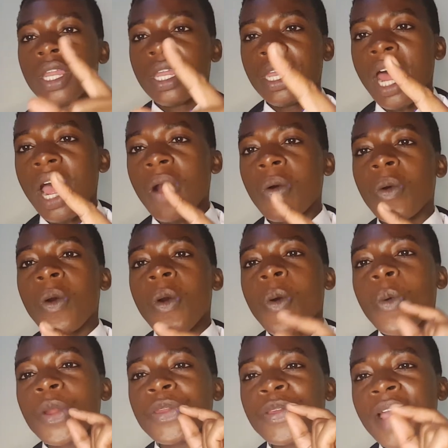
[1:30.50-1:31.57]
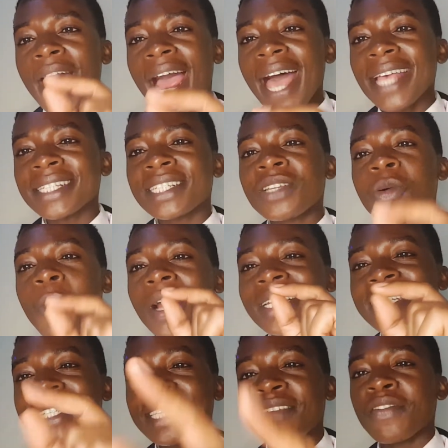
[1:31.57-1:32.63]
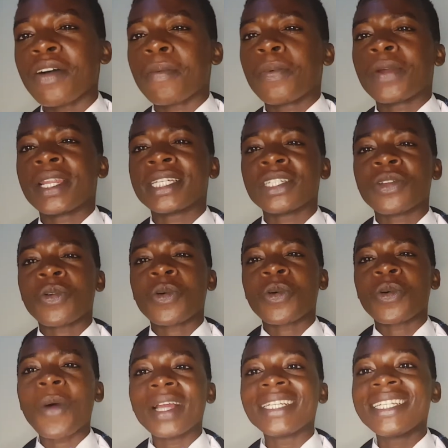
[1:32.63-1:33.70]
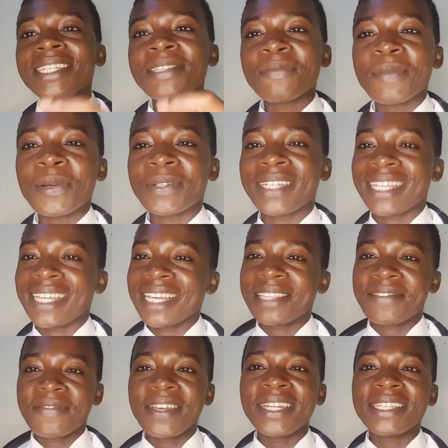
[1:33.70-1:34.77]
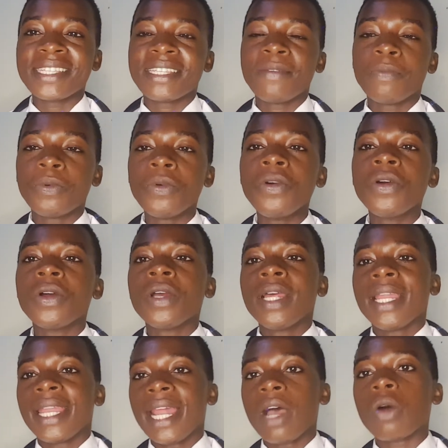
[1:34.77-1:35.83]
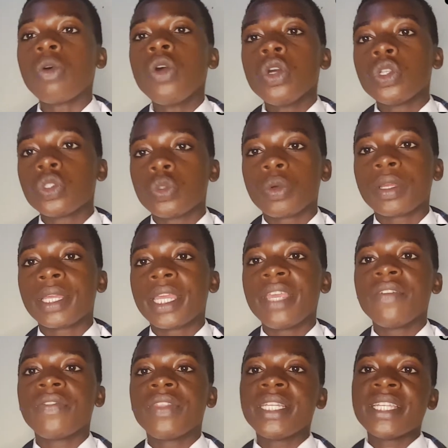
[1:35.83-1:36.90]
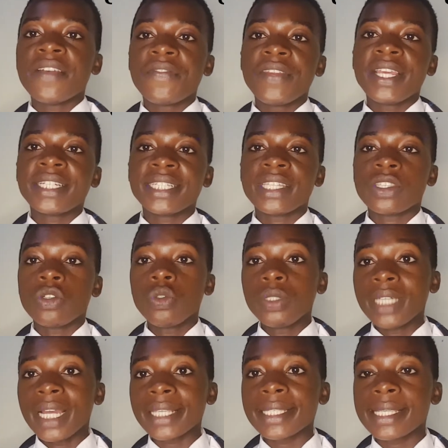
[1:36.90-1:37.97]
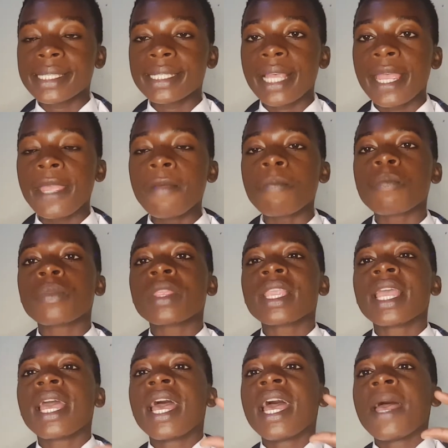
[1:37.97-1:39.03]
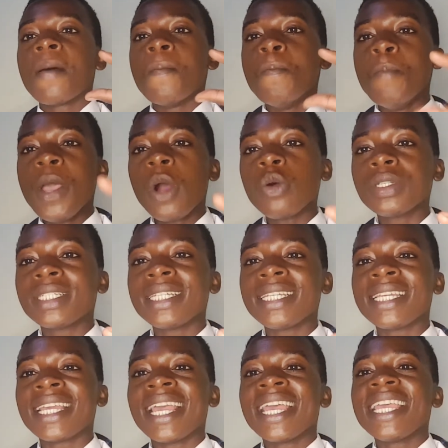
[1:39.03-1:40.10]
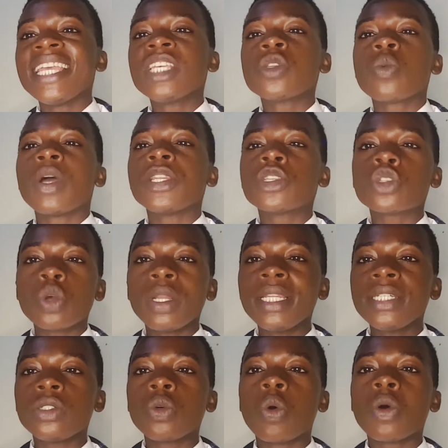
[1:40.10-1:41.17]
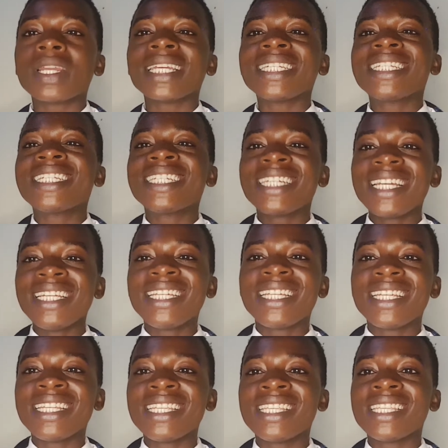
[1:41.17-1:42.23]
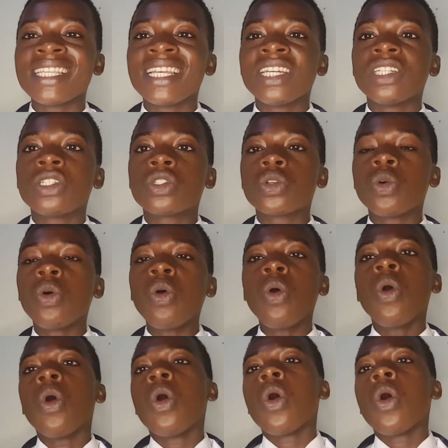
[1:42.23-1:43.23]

Now, when you're asked what is evaporation or what is melting, it's very simple. Now, to give the definitions, you just say melting is when solid water changes to